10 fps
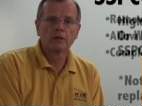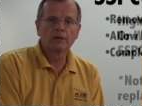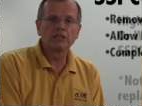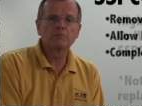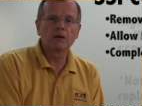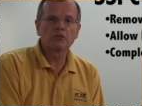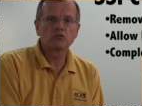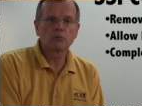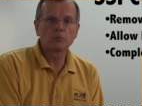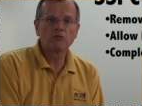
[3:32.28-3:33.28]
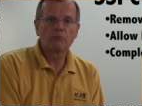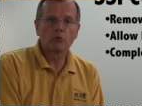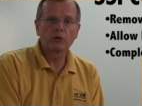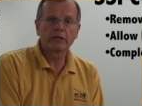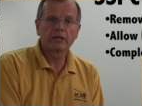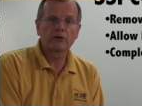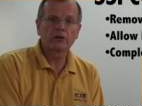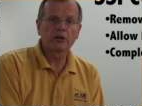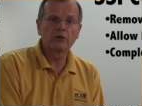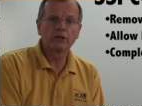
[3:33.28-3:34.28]
These methods remove poorly
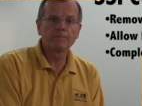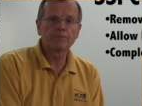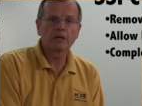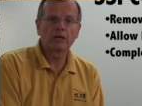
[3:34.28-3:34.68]
adherent coating,